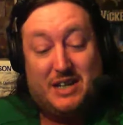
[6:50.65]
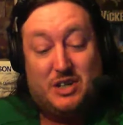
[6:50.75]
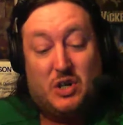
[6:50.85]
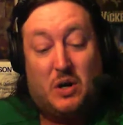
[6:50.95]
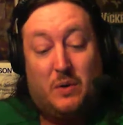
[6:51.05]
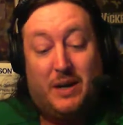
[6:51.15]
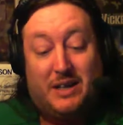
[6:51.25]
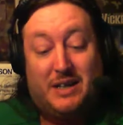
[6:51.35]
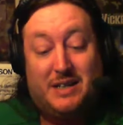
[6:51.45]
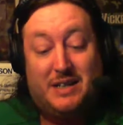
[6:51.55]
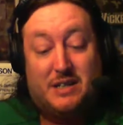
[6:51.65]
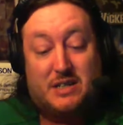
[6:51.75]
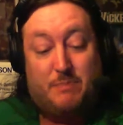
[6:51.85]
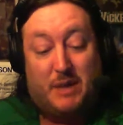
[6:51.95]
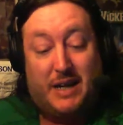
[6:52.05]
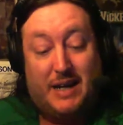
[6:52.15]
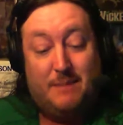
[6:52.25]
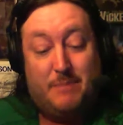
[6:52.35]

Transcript: inch OLED display,